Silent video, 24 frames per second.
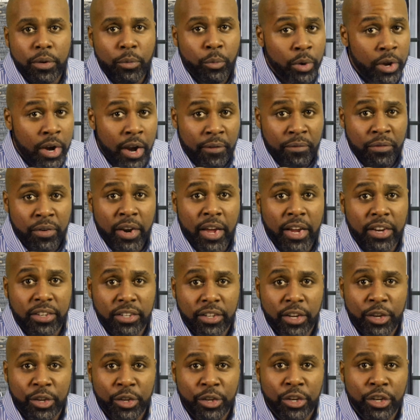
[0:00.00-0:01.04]
whatever they
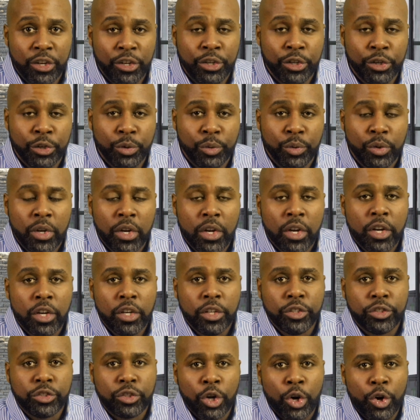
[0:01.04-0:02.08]
tell you to do.
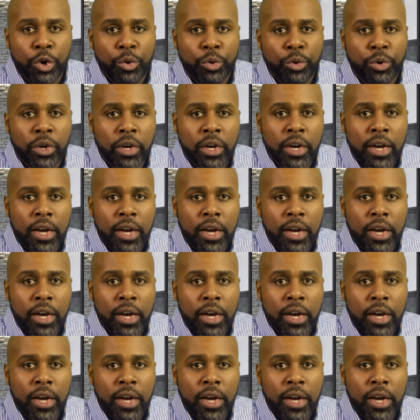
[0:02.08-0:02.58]
So